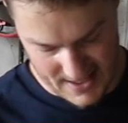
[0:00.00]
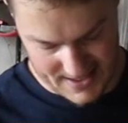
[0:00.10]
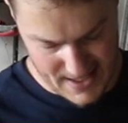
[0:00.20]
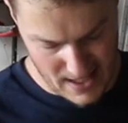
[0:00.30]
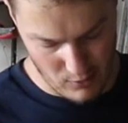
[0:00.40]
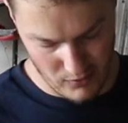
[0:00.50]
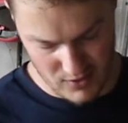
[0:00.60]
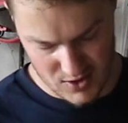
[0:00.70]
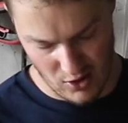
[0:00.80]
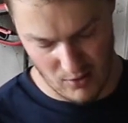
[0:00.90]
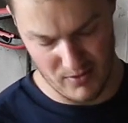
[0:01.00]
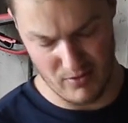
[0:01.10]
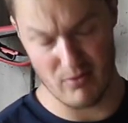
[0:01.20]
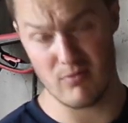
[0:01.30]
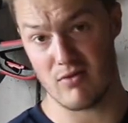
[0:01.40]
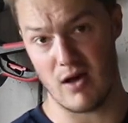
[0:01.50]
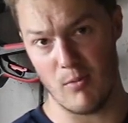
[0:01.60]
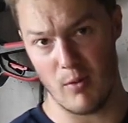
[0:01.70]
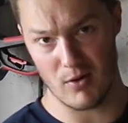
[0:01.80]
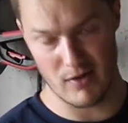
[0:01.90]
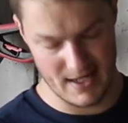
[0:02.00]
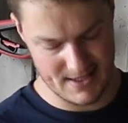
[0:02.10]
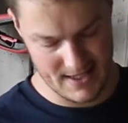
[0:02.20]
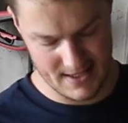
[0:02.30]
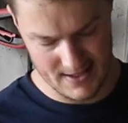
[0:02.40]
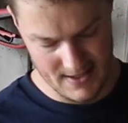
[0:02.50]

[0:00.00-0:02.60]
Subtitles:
It's now on the top and thumb operated,